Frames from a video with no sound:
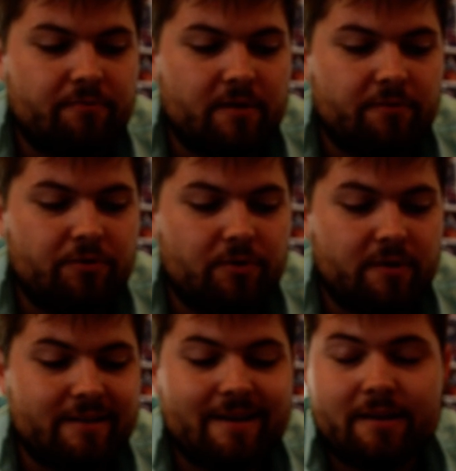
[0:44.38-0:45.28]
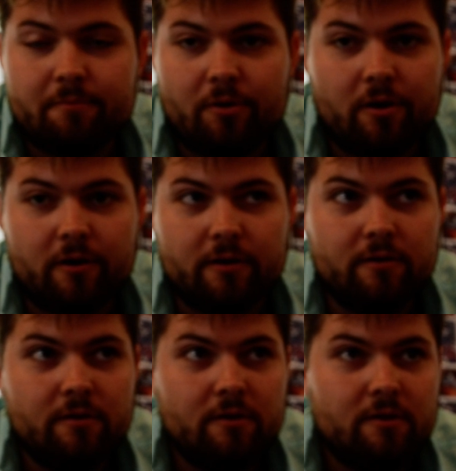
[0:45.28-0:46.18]
if you can take it apart,
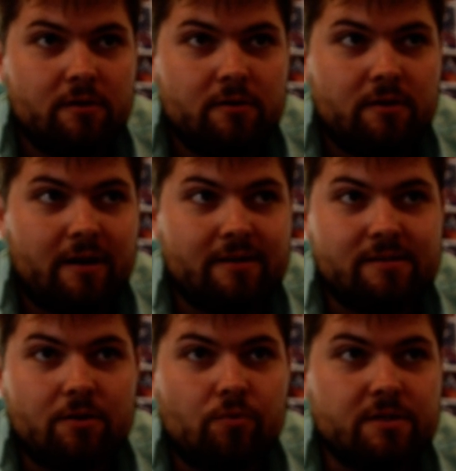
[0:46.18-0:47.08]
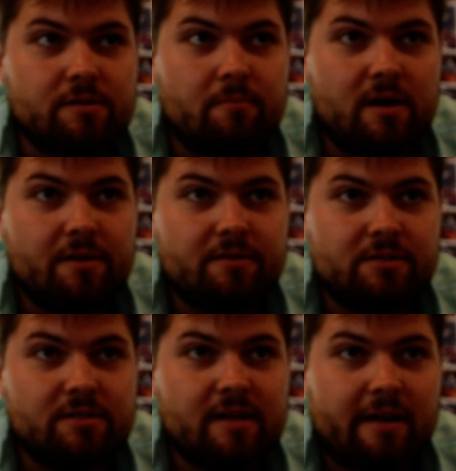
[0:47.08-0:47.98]
I'd say once a month, and
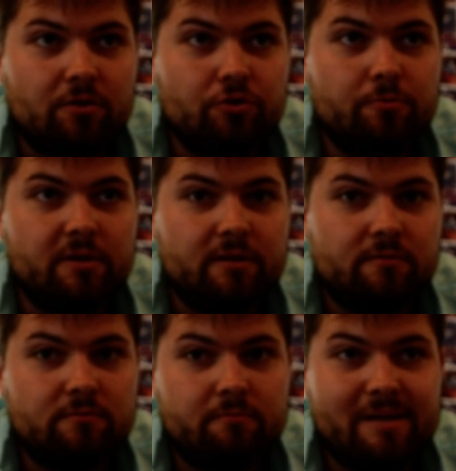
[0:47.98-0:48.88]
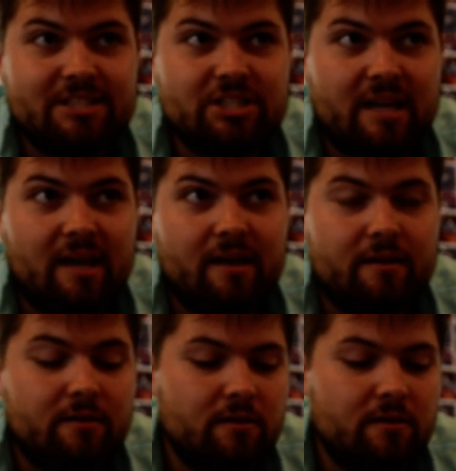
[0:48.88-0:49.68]
just kind of lube it best you can.